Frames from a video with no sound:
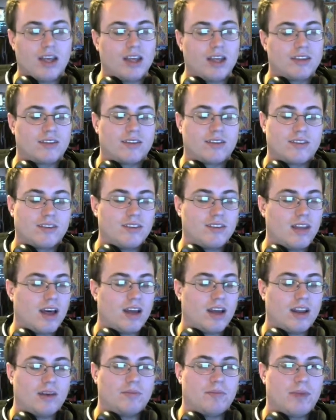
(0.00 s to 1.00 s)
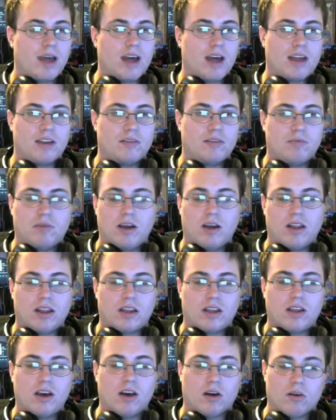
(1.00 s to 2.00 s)
it's not a bad way
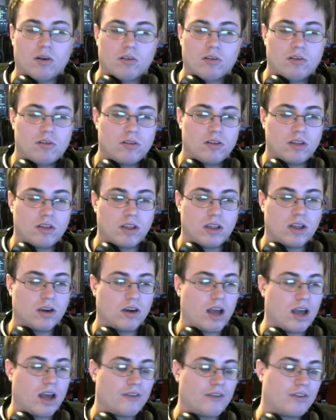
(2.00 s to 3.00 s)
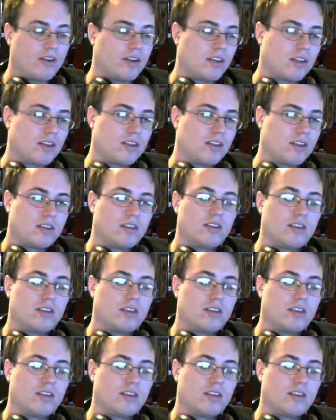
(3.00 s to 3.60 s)
to go, you know, having